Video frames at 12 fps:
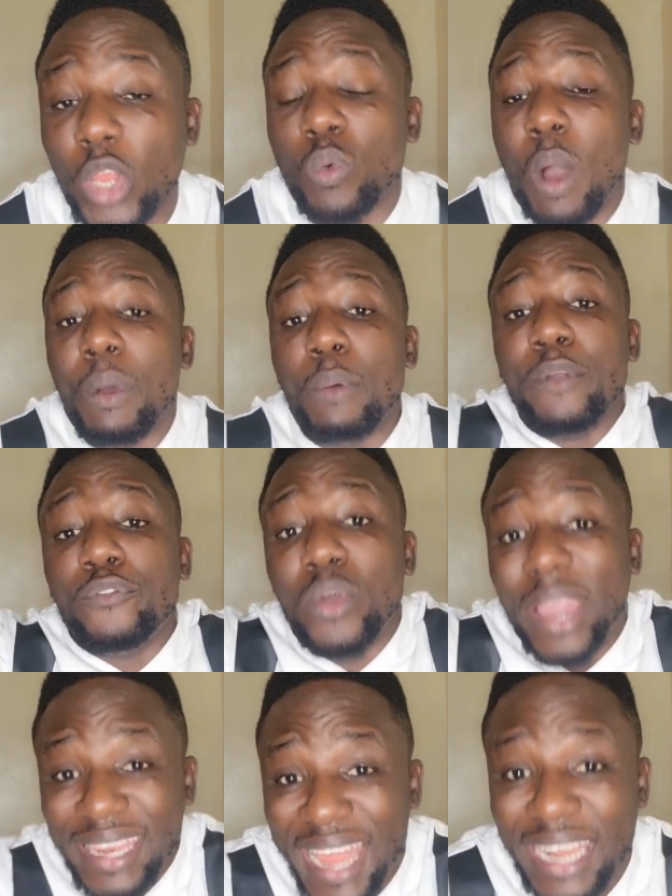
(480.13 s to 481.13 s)
in one way we
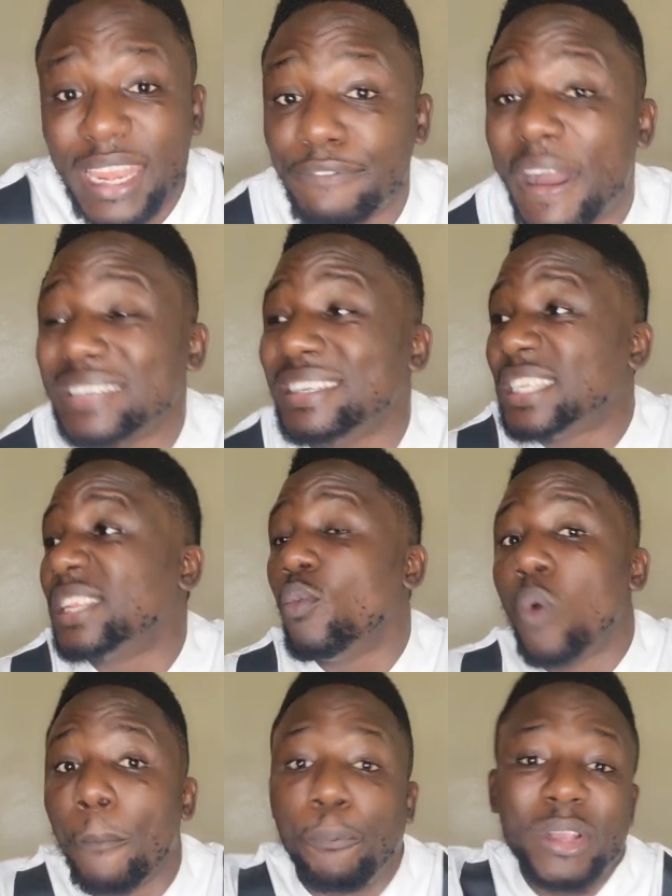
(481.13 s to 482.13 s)
will get now, never reach the
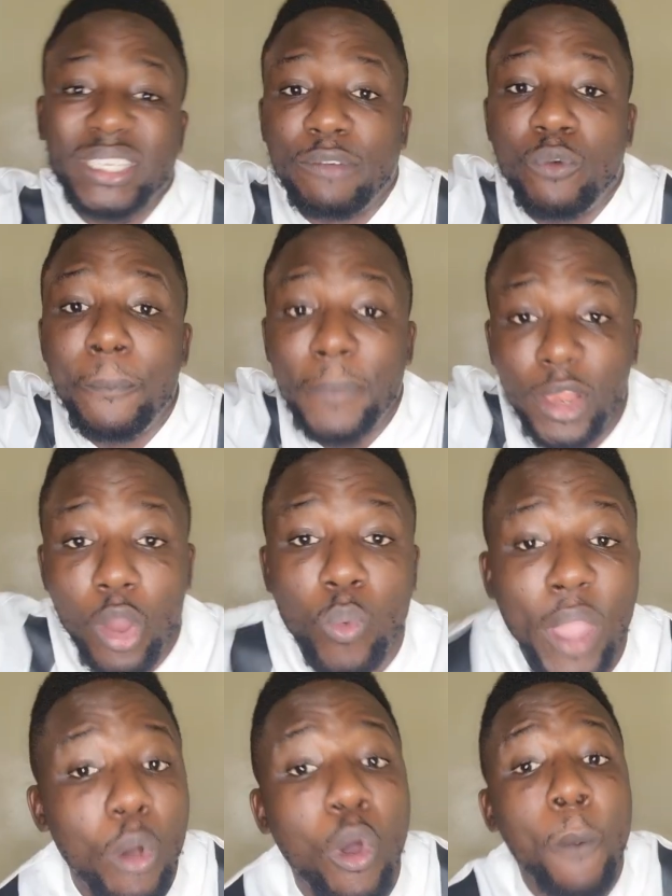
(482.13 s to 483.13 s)
1.7
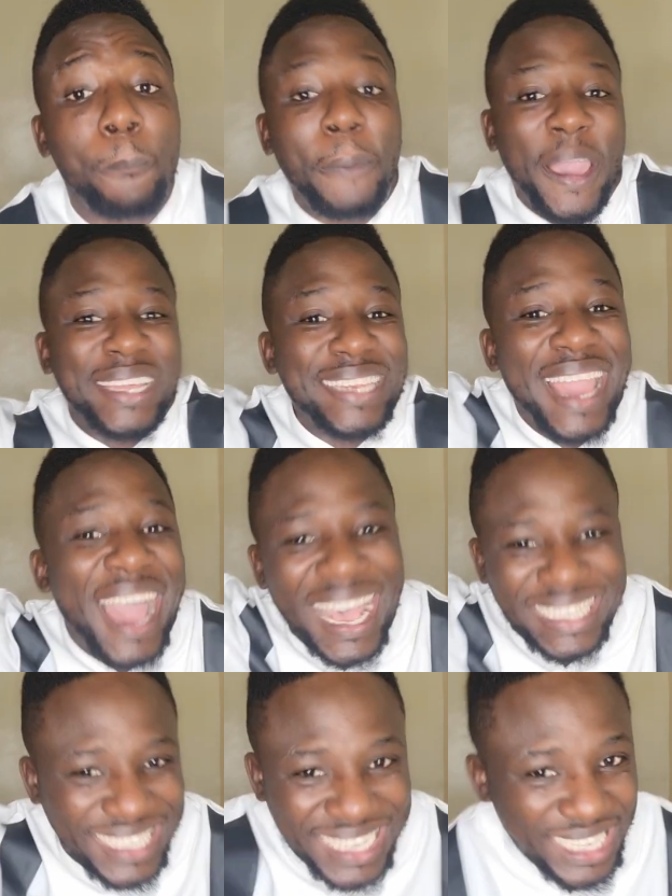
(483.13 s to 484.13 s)
million when OPEC they
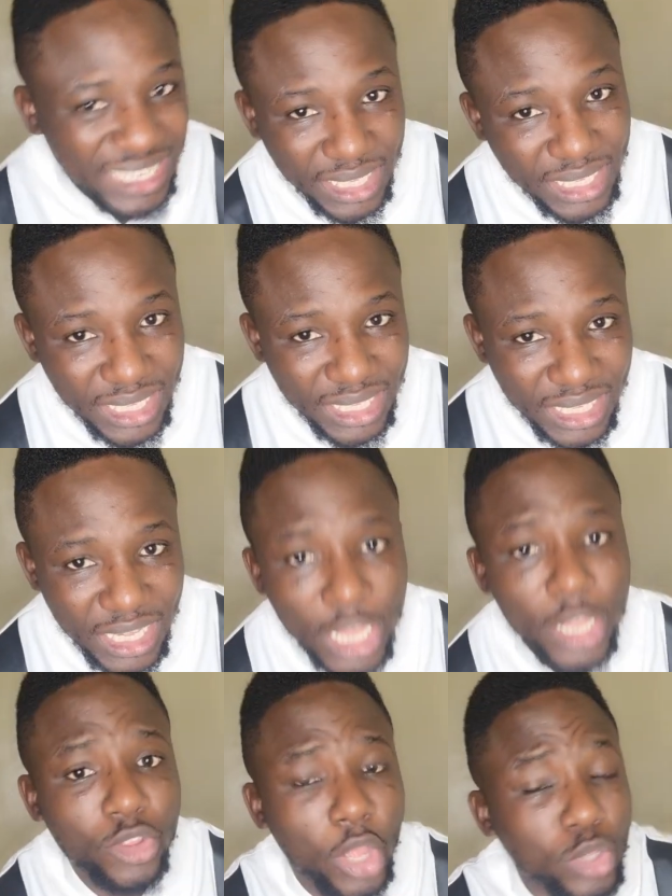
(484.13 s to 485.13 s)
ask.
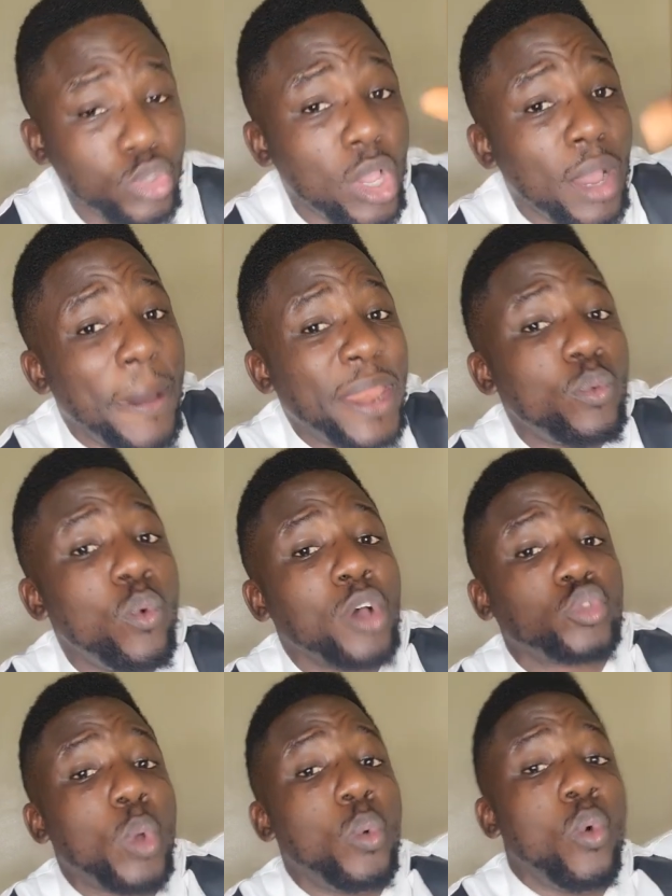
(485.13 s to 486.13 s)
Not to talk about the
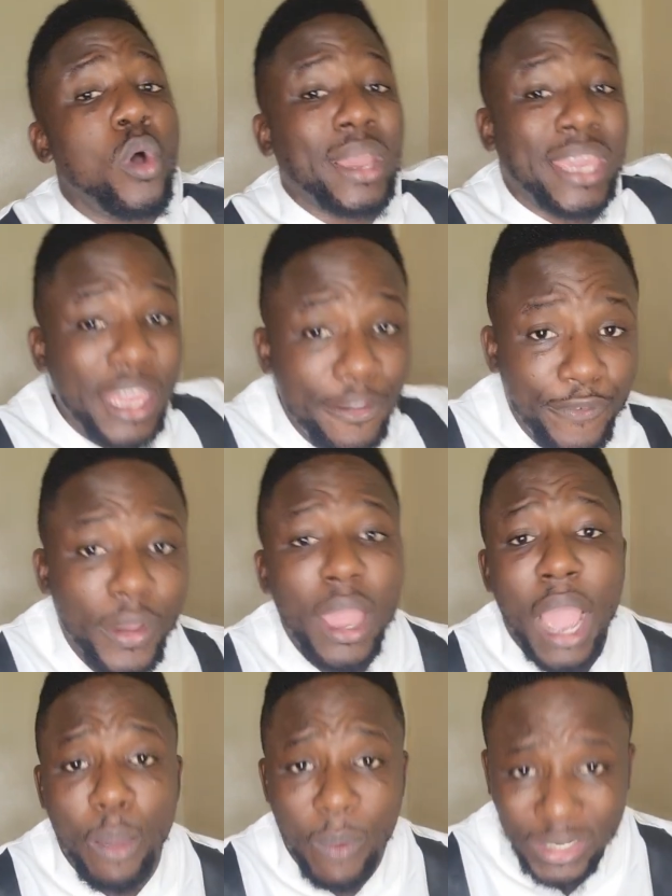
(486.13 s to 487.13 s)
ones who won't
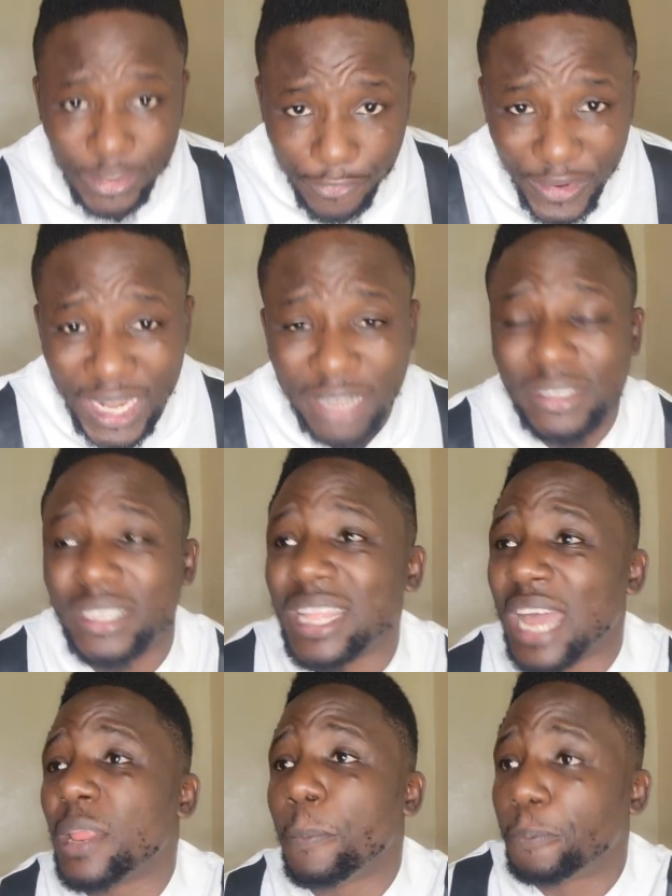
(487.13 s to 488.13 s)
give our refineries.
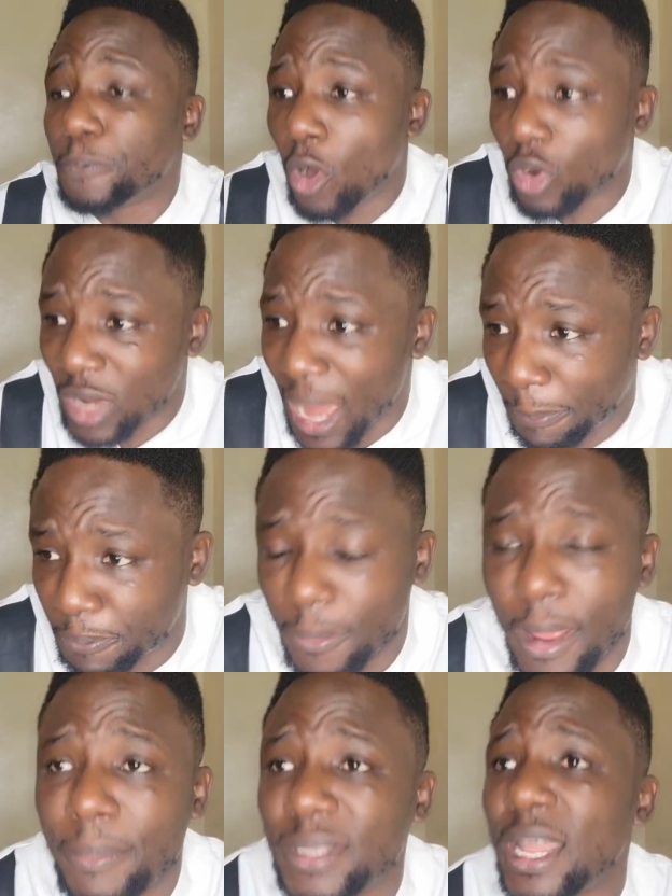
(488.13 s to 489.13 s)
Now another
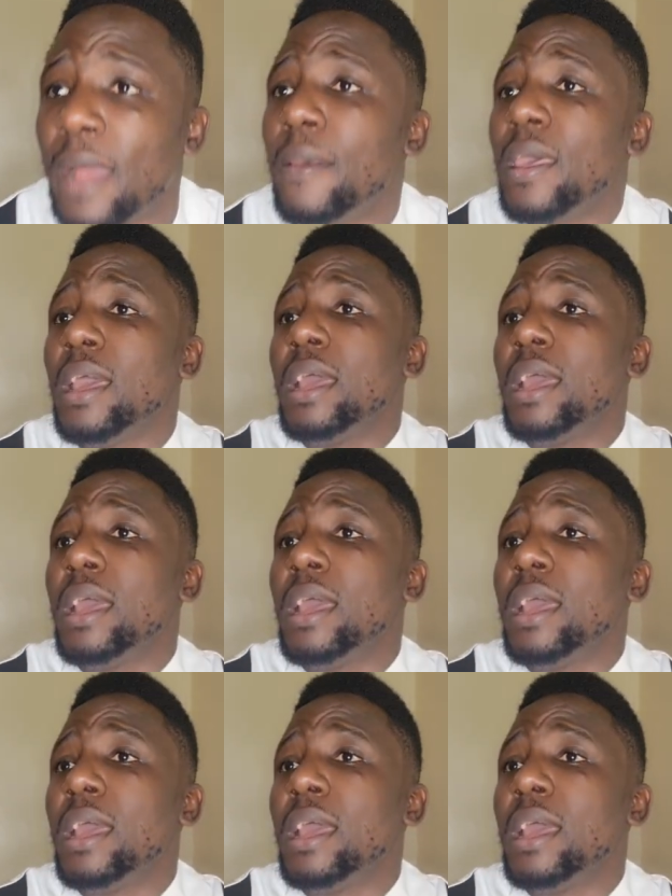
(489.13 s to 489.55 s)
problem is that